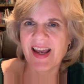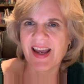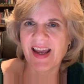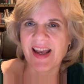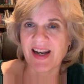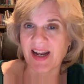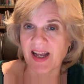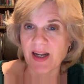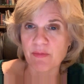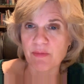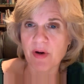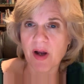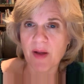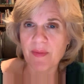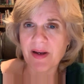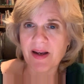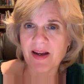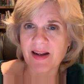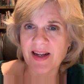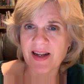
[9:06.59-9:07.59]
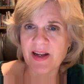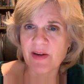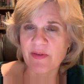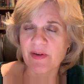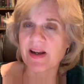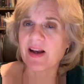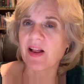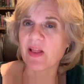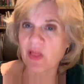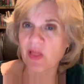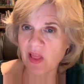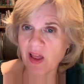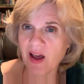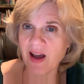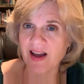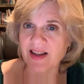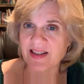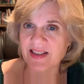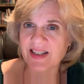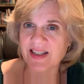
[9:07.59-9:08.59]
And Adam probably got angry a
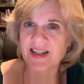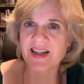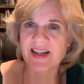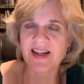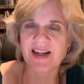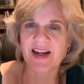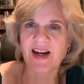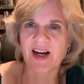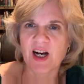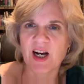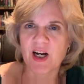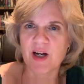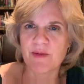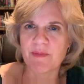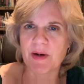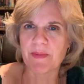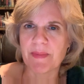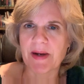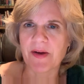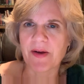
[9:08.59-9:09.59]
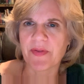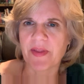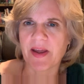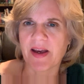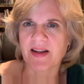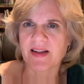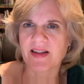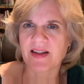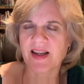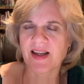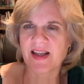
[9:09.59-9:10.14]
lot about that.